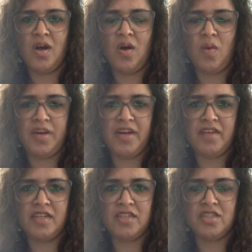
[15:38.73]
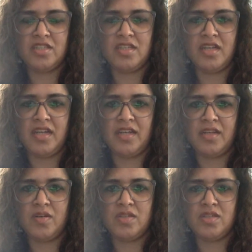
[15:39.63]
or whatever it is, just like
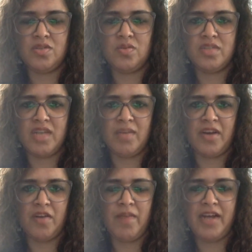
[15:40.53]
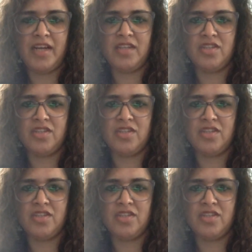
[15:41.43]
just do some kind of bending,